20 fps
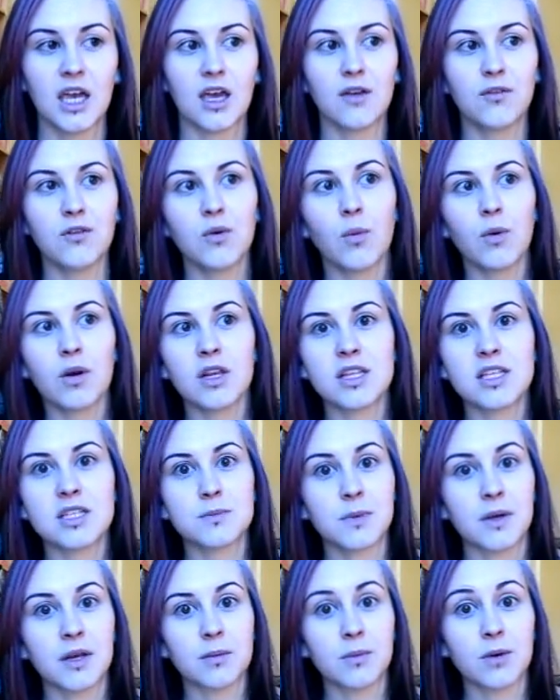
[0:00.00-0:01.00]
if you're one of these
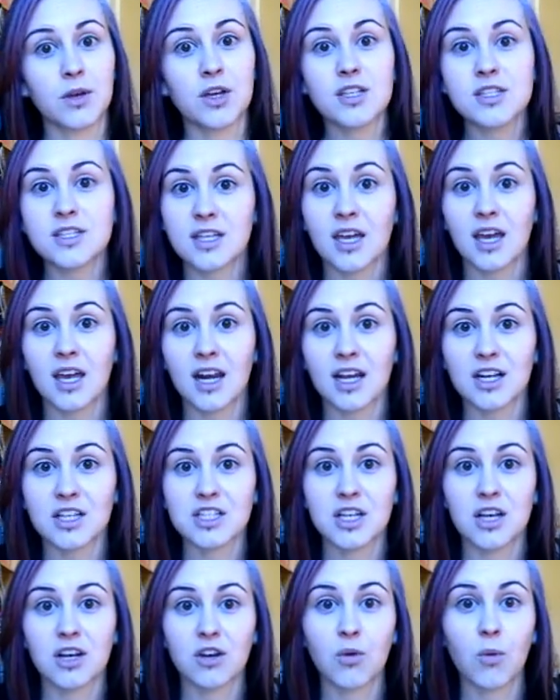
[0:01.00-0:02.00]
pin-up girls, it can
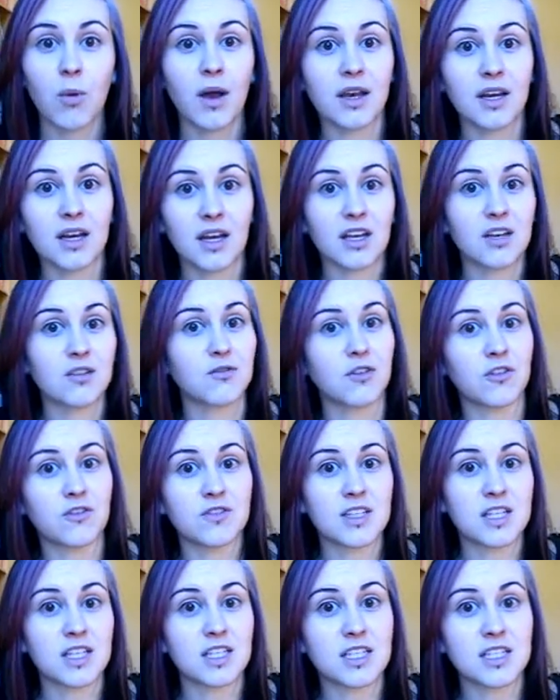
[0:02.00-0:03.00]
actually look quite
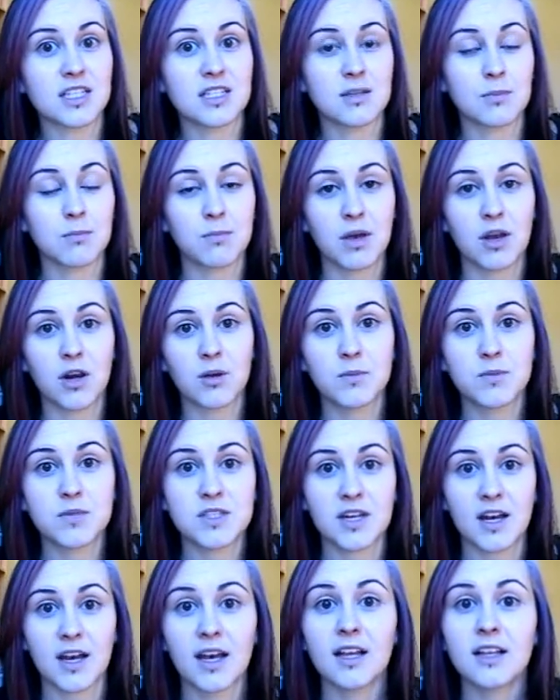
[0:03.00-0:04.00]
1950s pin-up
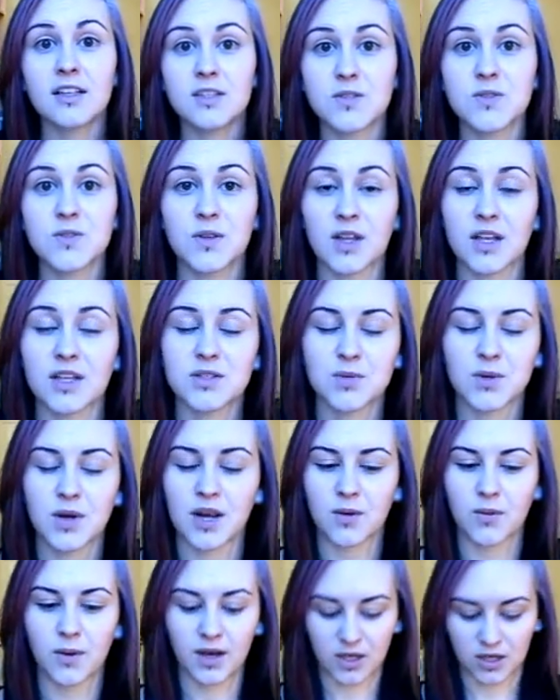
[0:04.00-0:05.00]
style, so that's
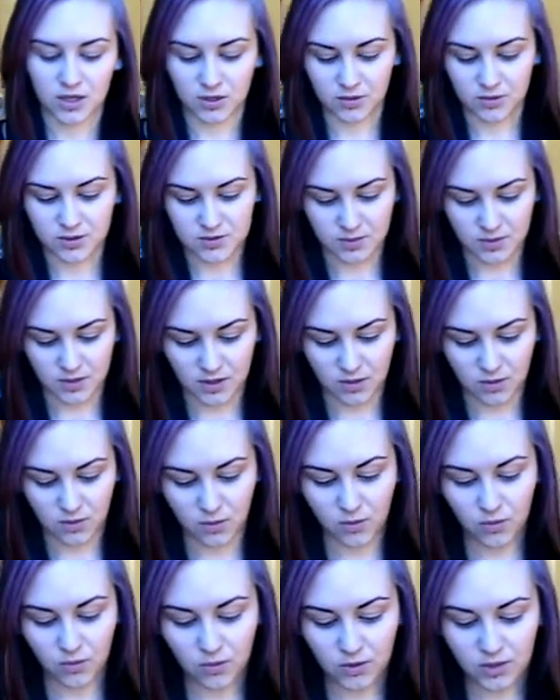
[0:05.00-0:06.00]
really quite cute as well.
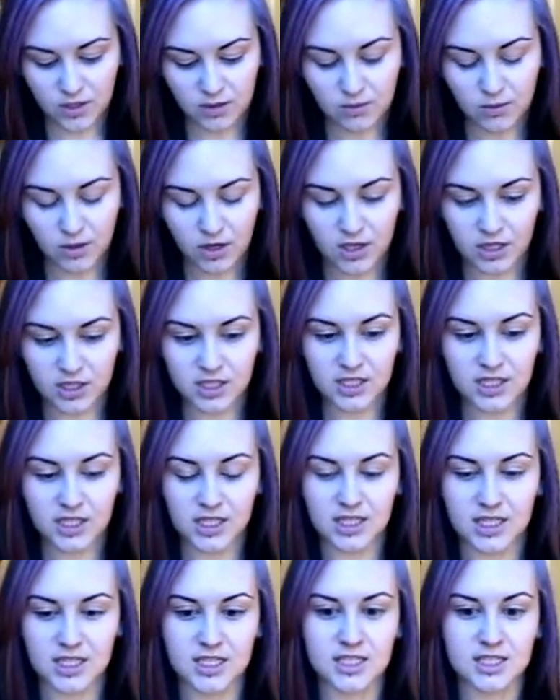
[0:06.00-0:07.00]
All you are going to
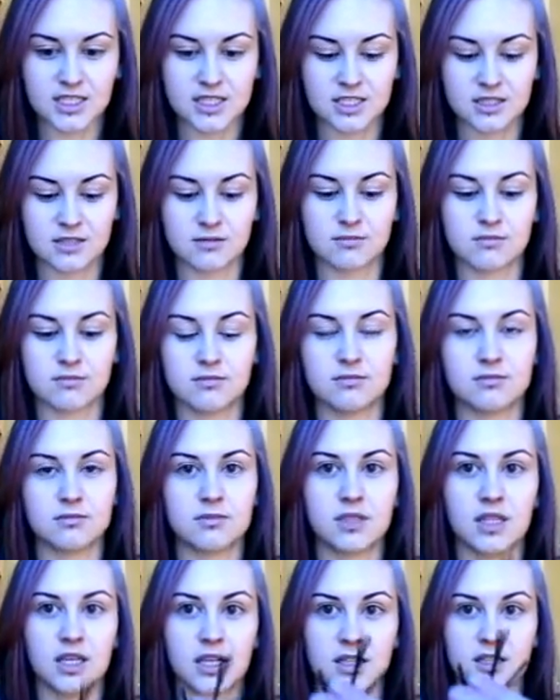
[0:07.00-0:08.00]
need
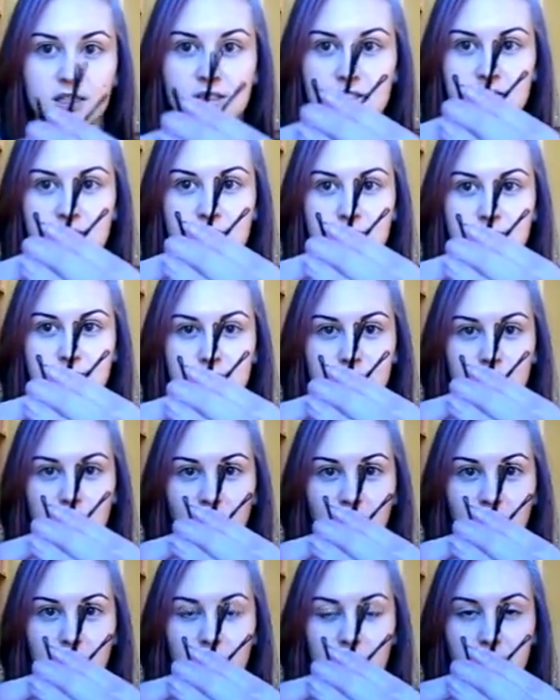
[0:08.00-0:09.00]
is
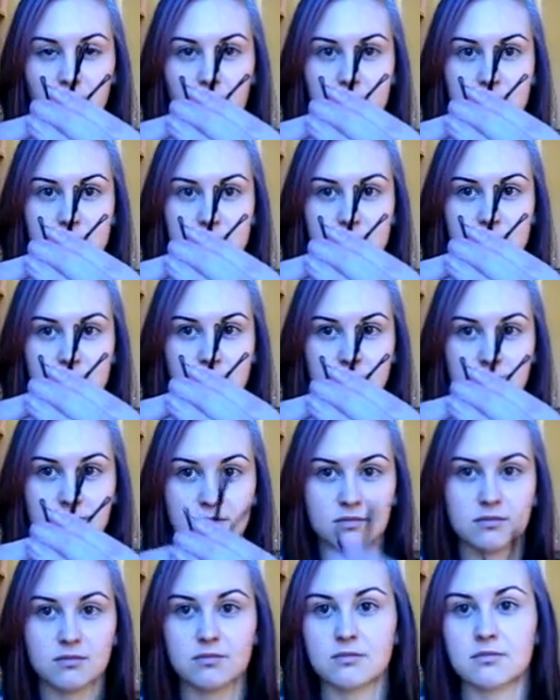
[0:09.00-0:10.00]
curly grips
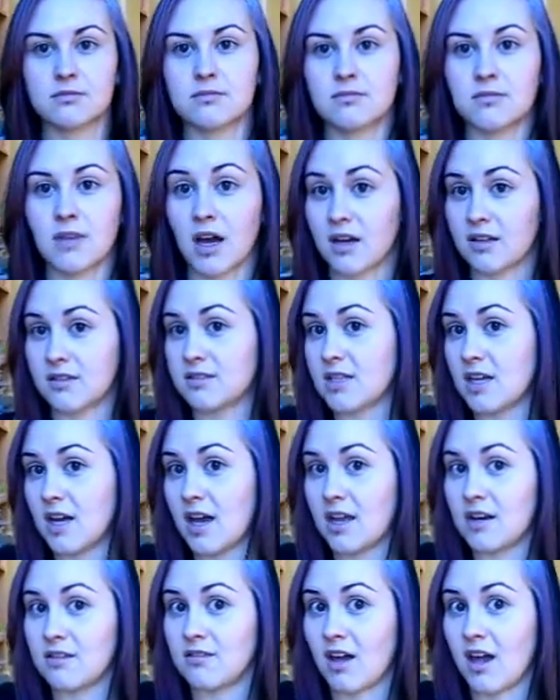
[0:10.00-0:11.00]
and a
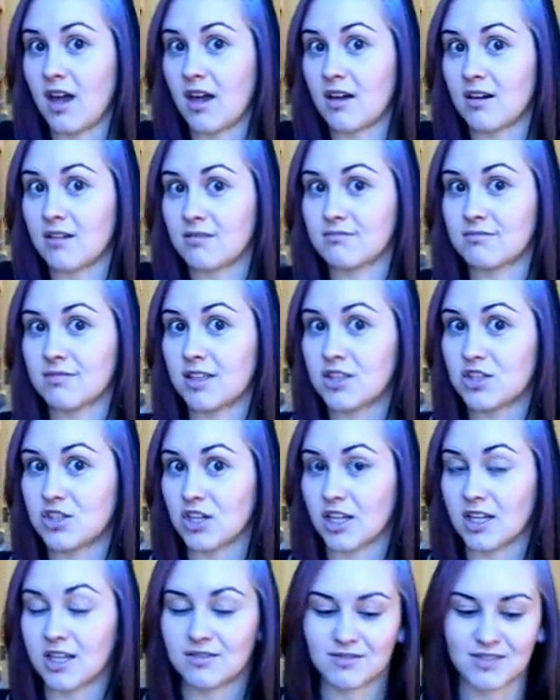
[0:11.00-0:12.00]
head of hair.
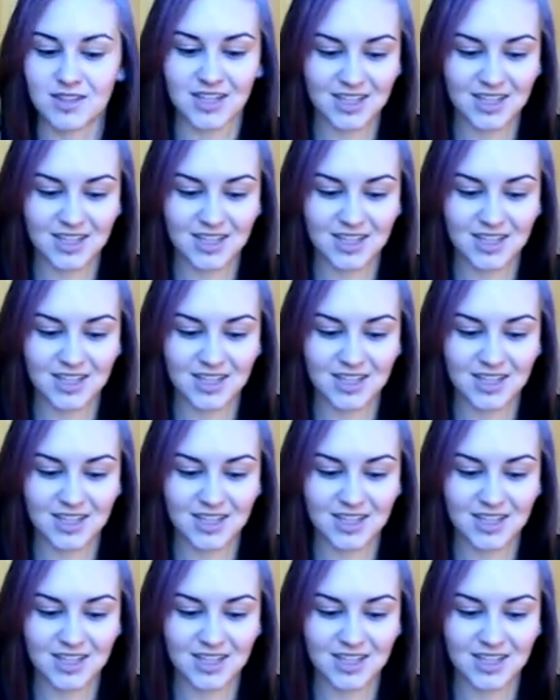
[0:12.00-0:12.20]
Literally.